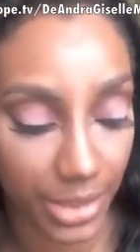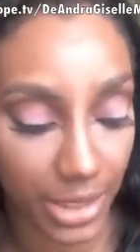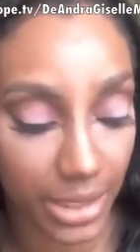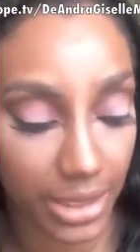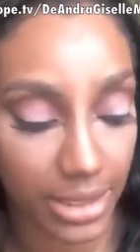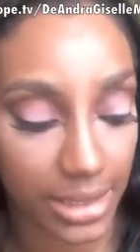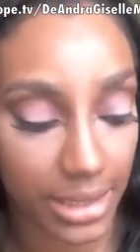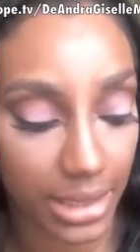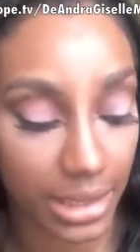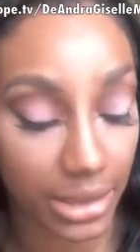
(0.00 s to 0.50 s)

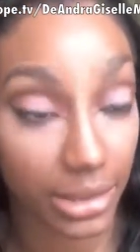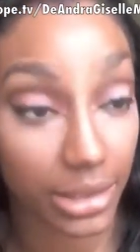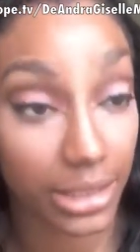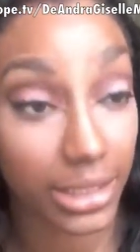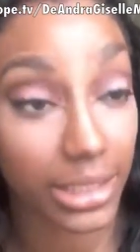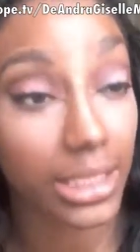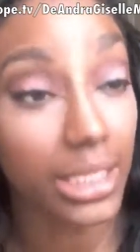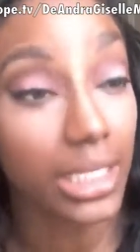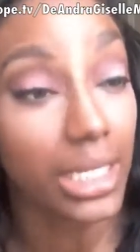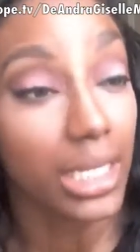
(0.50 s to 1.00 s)

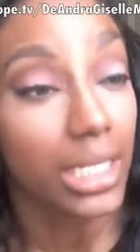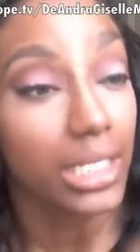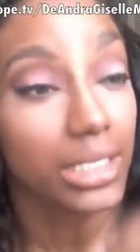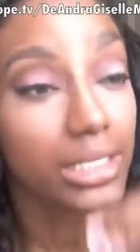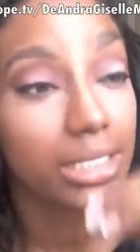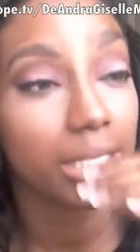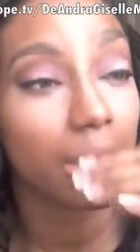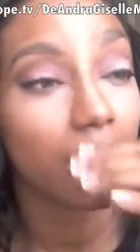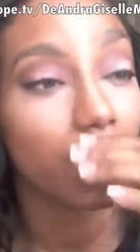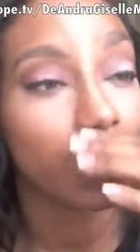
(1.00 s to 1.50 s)
concealer
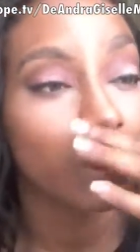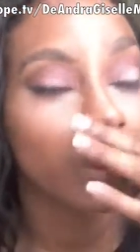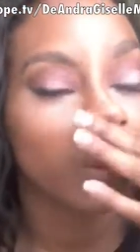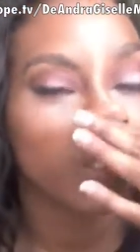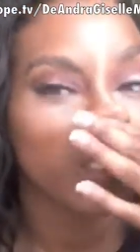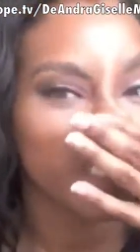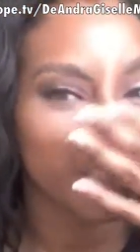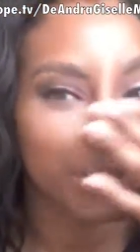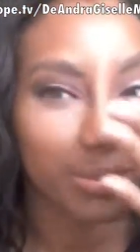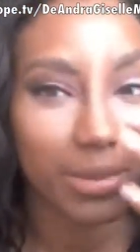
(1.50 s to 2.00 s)

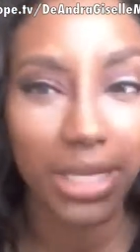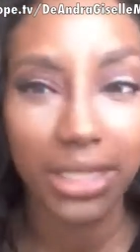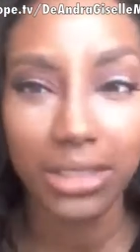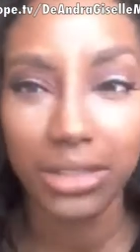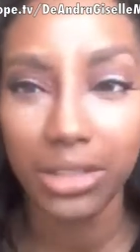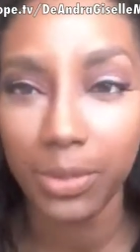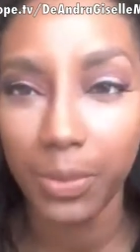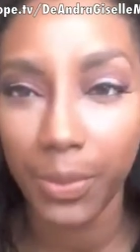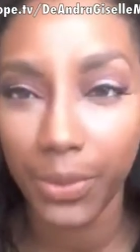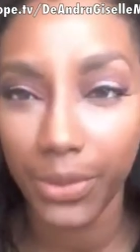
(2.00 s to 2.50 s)
so it may
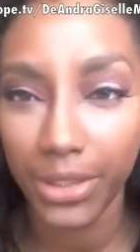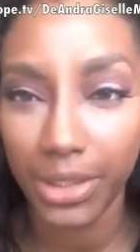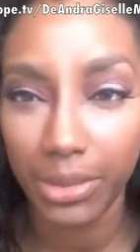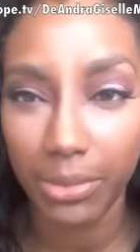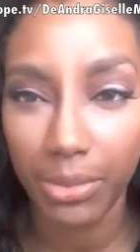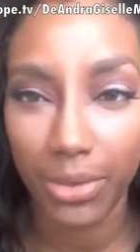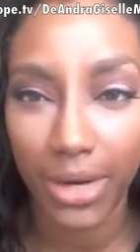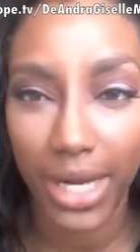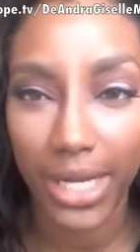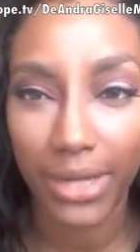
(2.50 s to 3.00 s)
look pretty
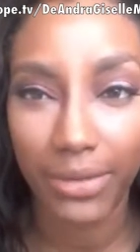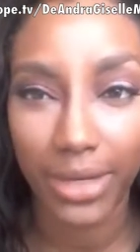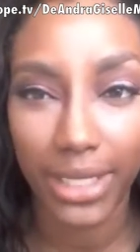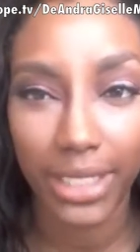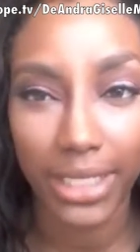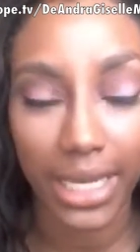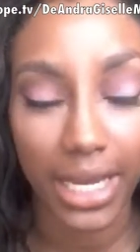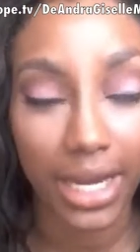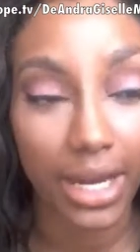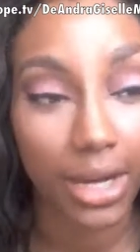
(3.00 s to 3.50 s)
bright
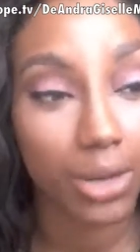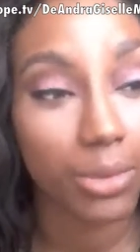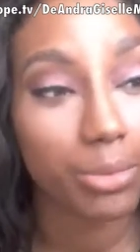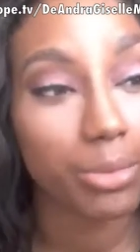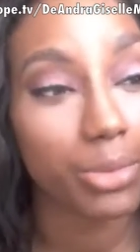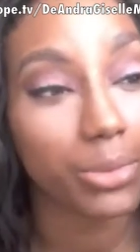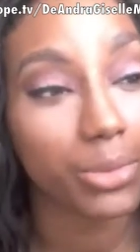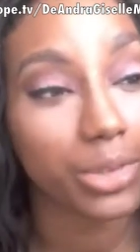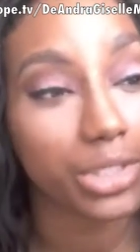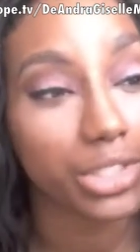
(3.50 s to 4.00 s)
right now
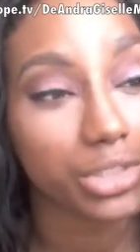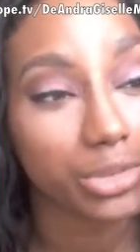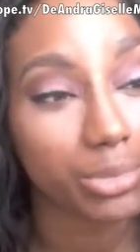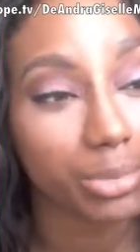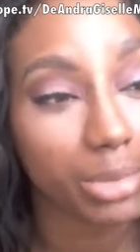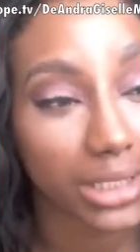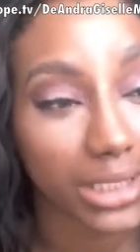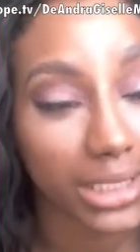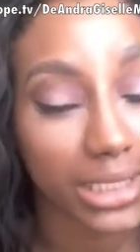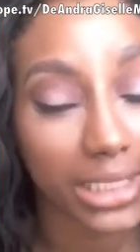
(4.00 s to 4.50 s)
but once you
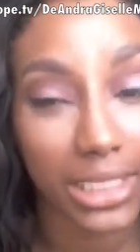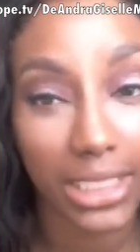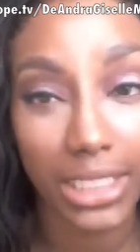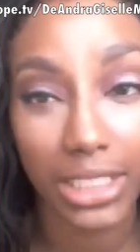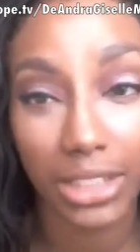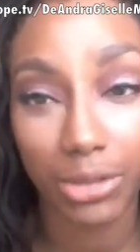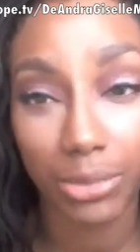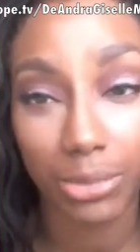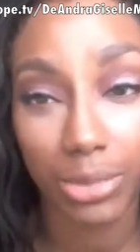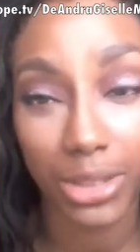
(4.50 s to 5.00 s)
blend it
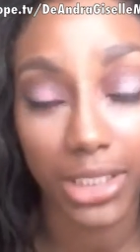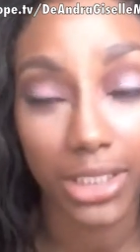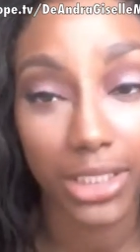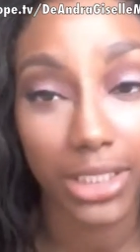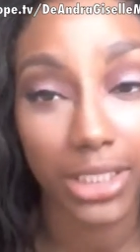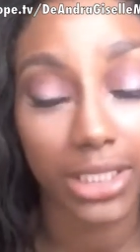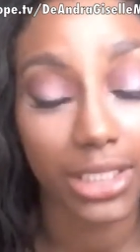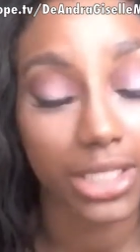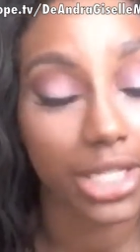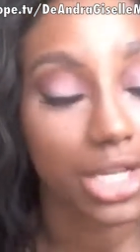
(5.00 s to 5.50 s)
in it'll be
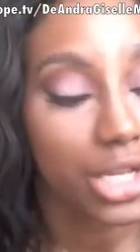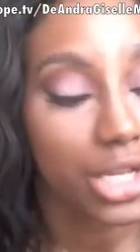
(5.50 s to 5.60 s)
good